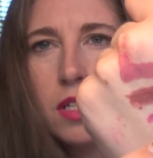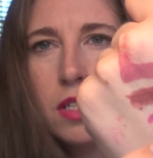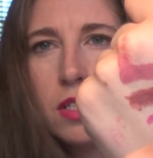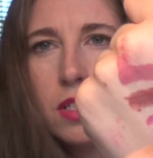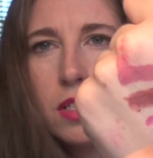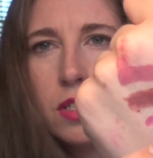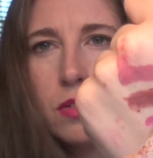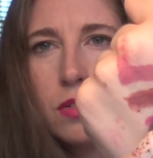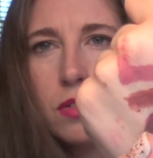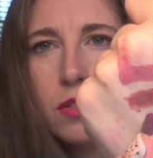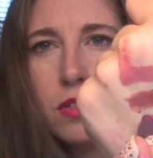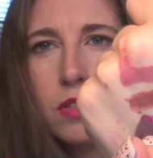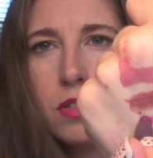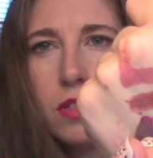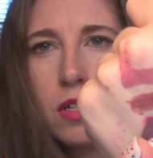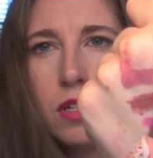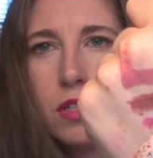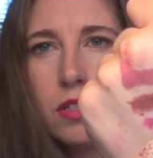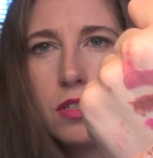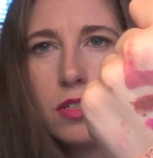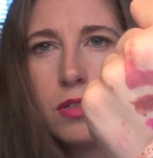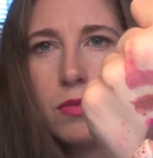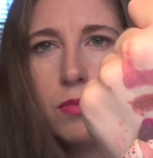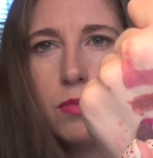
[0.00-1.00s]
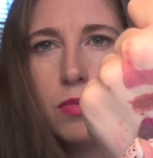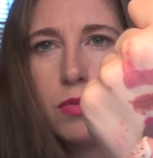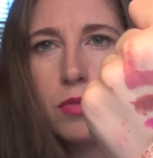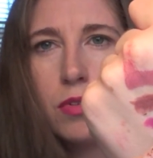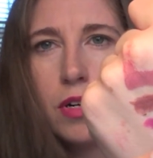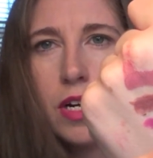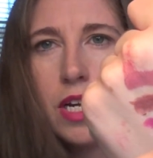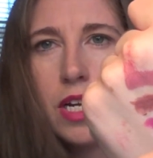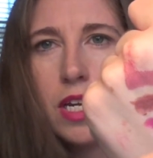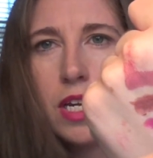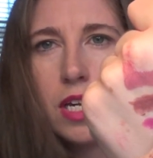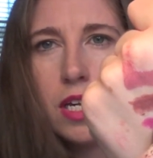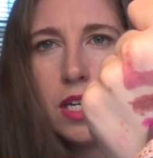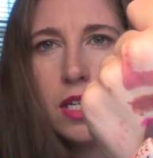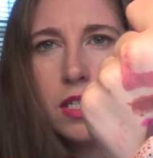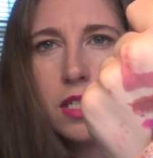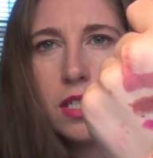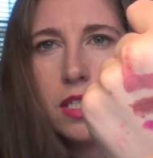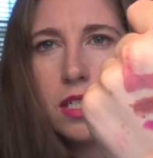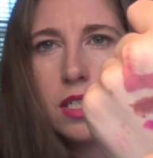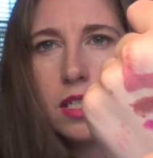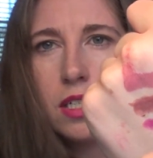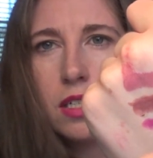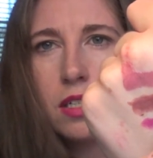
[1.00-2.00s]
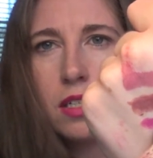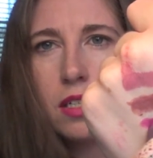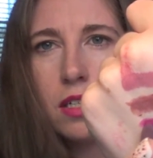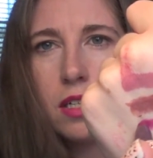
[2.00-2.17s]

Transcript: so as not to break it.